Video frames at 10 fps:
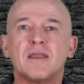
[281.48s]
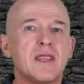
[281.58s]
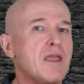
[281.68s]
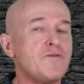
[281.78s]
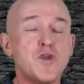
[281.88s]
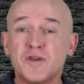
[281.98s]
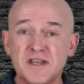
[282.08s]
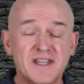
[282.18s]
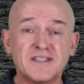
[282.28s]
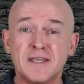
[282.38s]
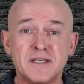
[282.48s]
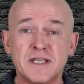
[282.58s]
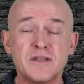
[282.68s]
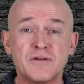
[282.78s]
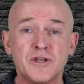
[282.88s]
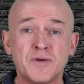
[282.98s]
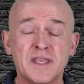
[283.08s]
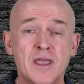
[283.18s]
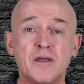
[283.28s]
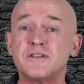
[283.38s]
If you can discontinue doing
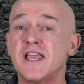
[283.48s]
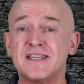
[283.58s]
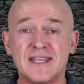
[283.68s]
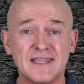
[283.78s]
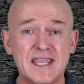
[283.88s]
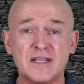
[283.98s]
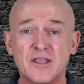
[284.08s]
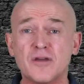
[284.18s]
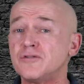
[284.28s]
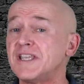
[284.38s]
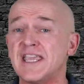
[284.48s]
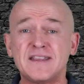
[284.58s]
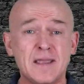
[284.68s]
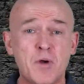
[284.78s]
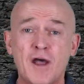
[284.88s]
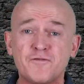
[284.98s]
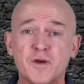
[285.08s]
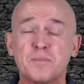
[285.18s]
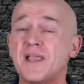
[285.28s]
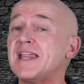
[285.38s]
those, delete those, get them off your
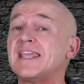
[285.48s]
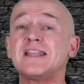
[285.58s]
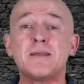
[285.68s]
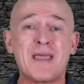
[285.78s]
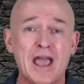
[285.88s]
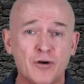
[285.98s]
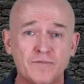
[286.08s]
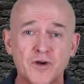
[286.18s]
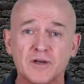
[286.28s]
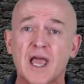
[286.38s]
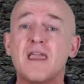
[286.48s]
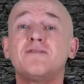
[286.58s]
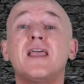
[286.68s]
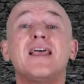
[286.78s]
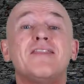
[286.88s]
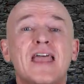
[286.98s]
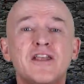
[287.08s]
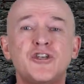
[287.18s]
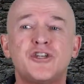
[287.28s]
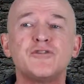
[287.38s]
plate, get them out of your life,
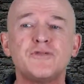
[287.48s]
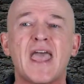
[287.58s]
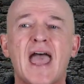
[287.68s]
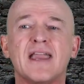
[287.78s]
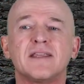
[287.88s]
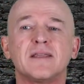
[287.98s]
then do that.